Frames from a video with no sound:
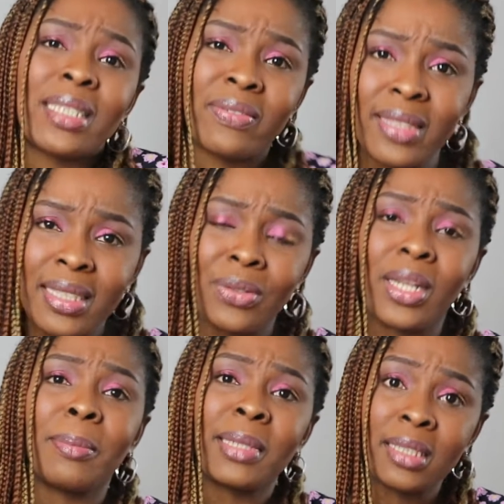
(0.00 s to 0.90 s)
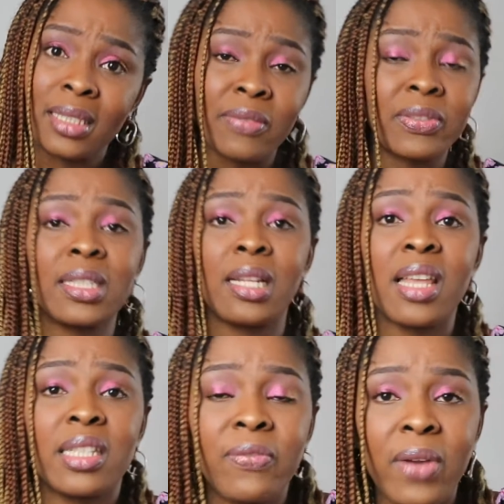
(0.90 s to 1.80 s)
17. Can you imagine 17 and
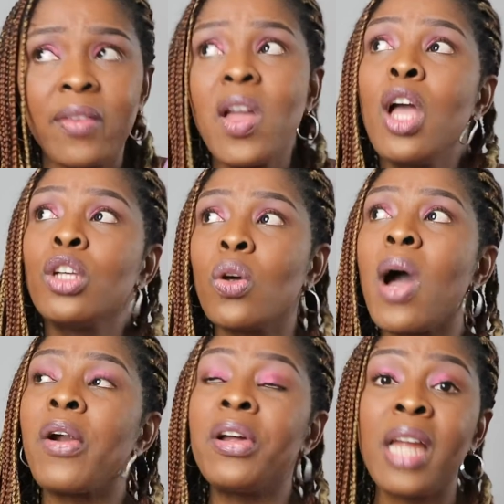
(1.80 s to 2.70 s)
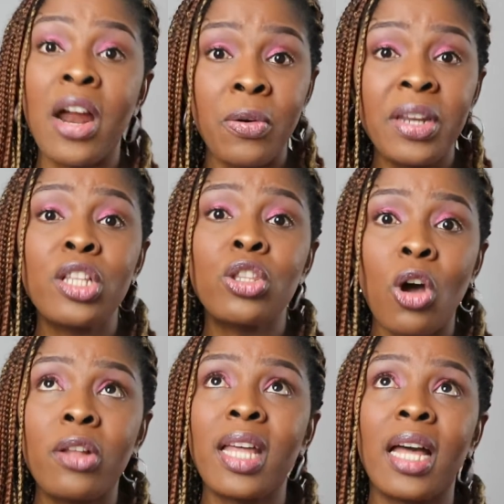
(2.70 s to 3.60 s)
35? So I already
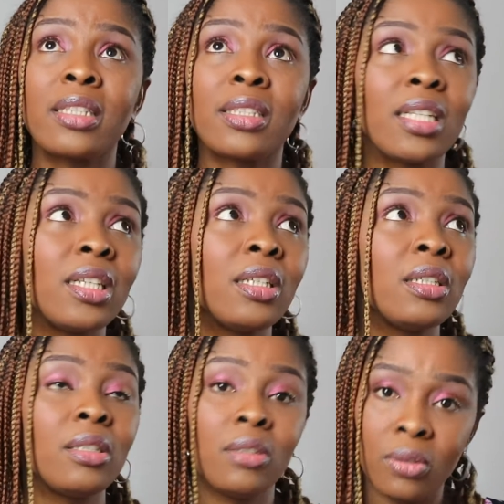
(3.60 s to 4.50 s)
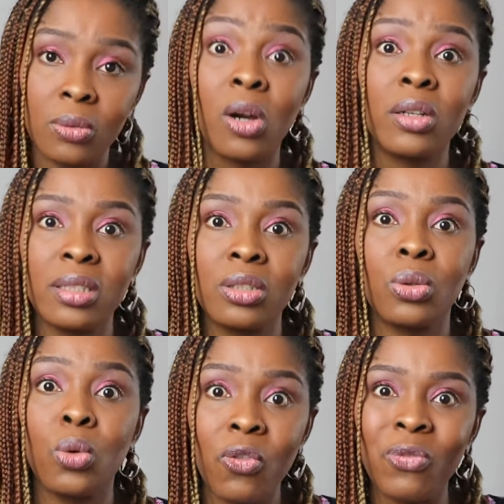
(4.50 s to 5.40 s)
thought that he was,
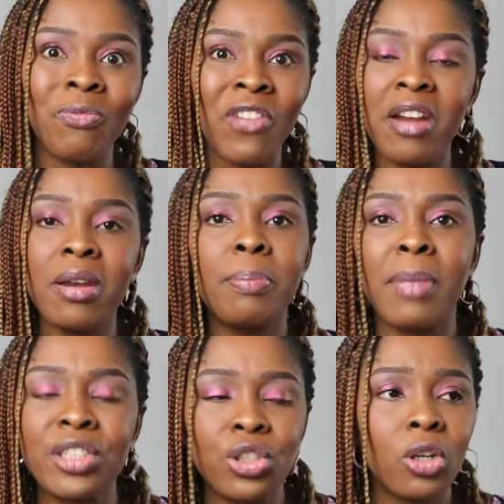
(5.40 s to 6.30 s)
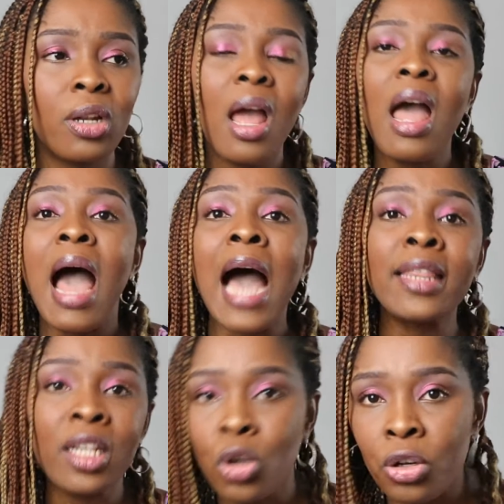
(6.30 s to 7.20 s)
very mature.
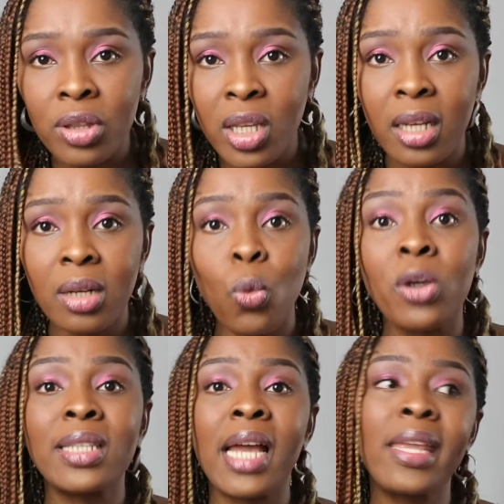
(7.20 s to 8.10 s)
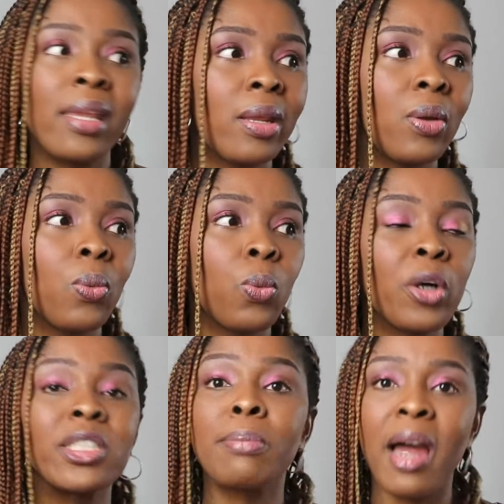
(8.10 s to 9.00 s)
And the good thing was that he
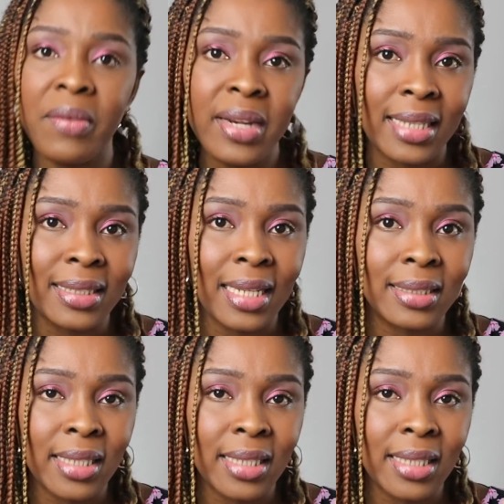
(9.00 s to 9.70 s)
was married as at